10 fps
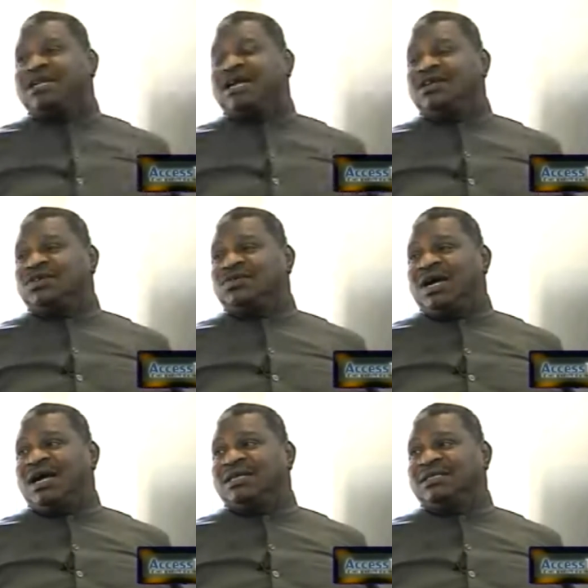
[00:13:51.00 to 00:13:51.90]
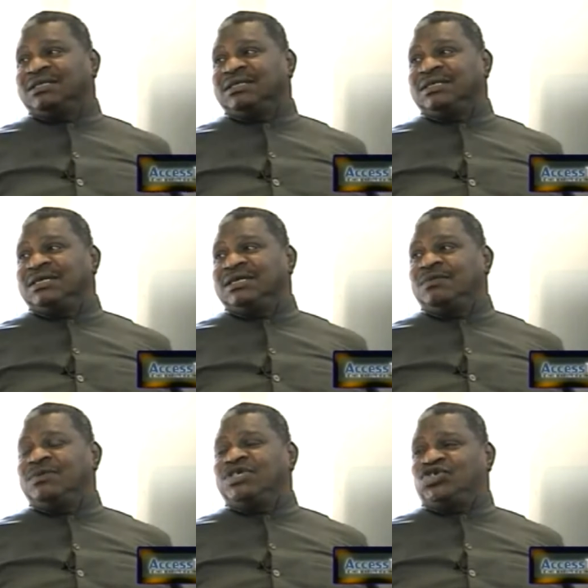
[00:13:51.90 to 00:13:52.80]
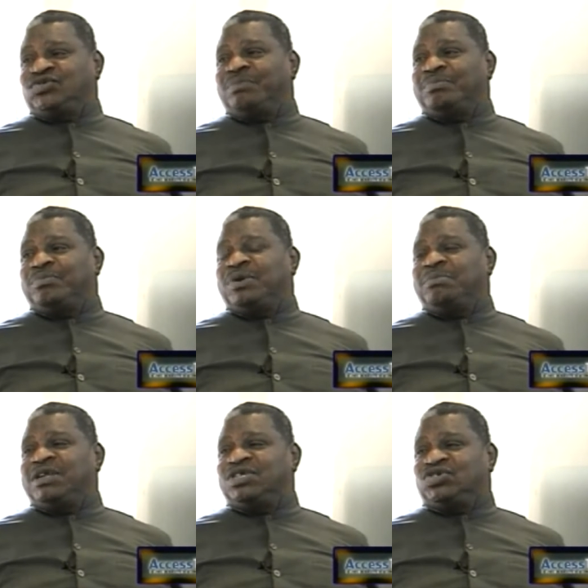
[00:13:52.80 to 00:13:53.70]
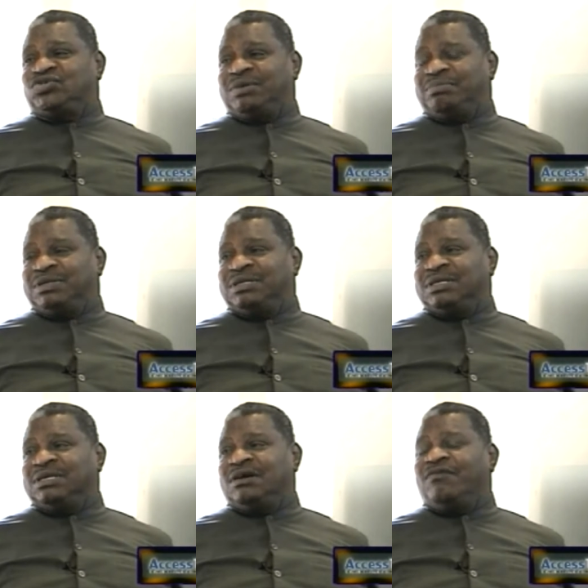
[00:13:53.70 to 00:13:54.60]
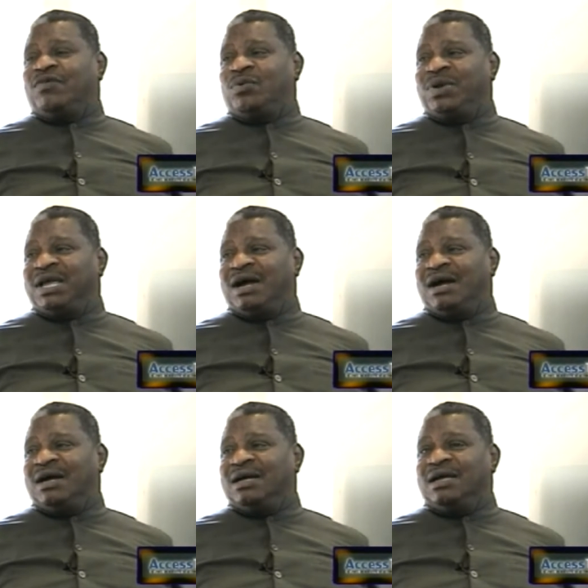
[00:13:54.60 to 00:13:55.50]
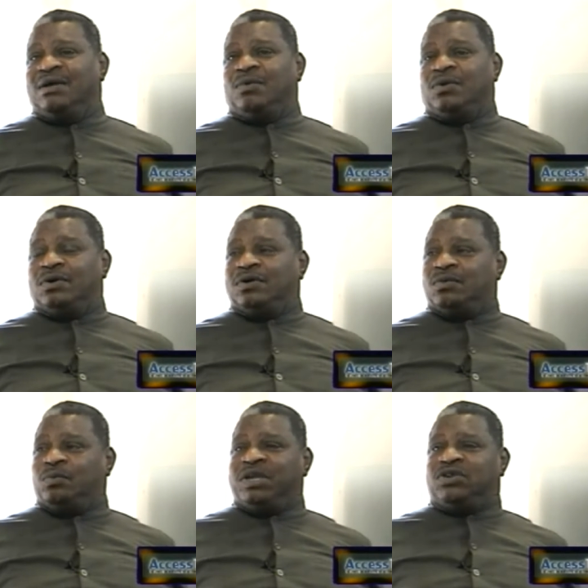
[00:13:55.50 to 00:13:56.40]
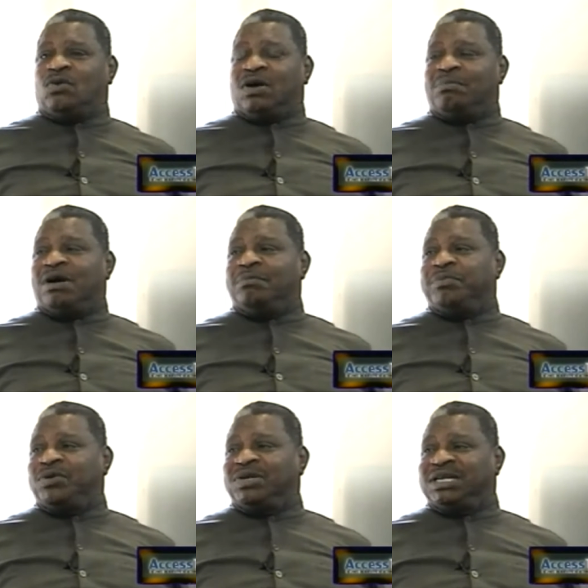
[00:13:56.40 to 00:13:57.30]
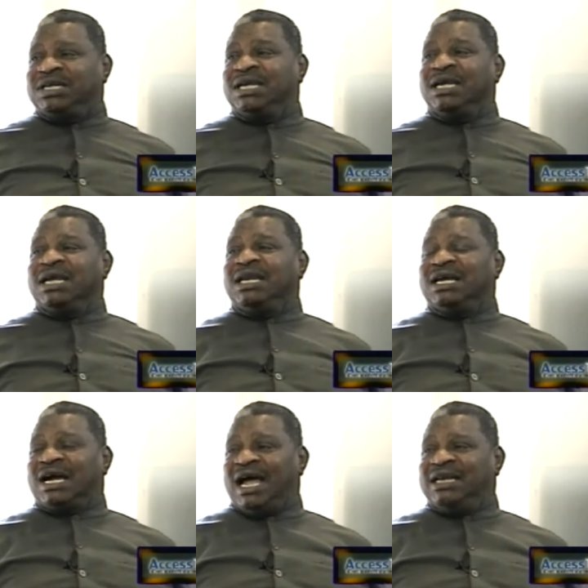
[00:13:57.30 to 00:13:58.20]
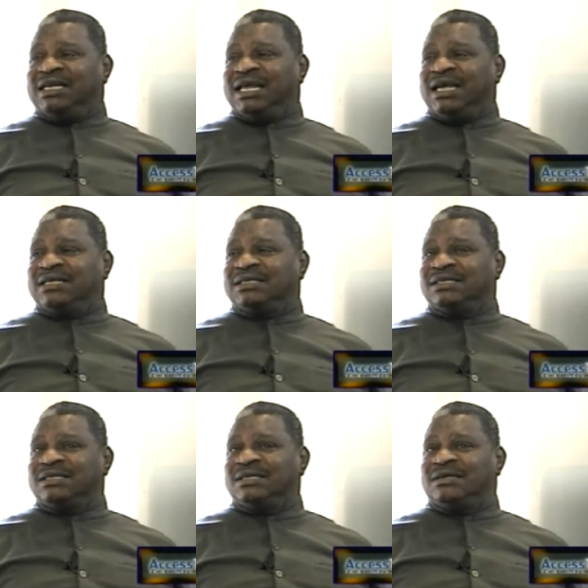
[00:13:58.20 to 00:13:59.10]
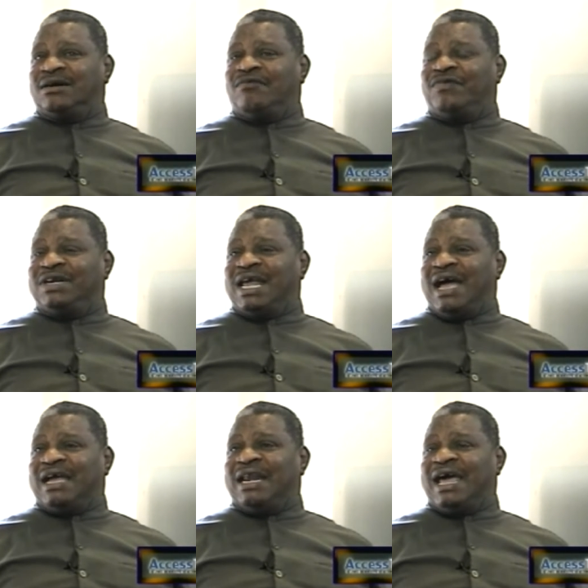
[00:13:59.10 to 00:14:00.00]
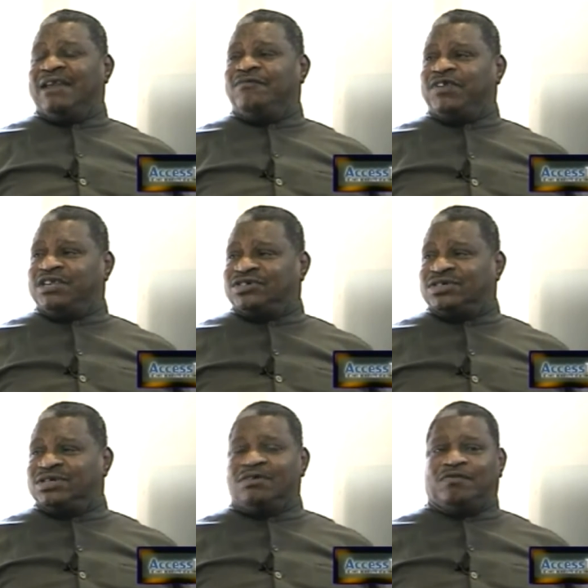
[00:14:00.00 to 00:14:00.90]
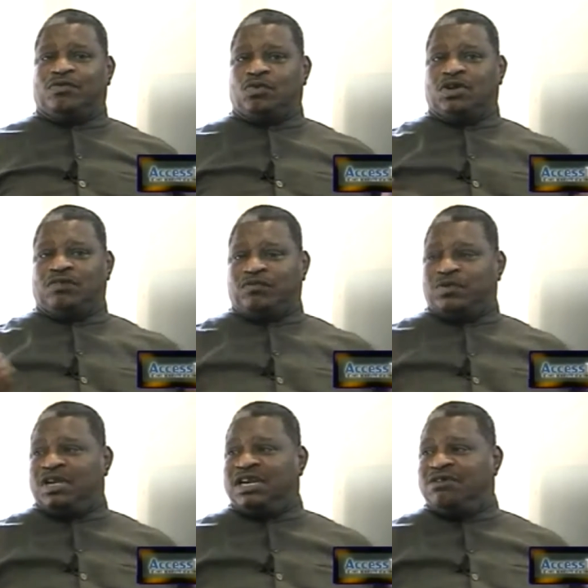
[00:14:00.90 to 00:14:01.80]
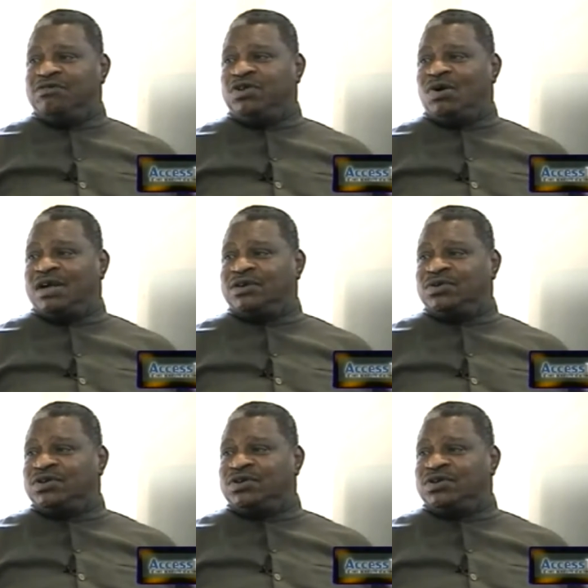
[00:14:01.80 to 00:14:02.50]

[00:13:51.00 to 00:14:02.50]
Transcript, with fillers: done to us. We're stripped. We've been stripped of who we are. We talk about beauty in the context of an aquiline feature of if the nearer you are to a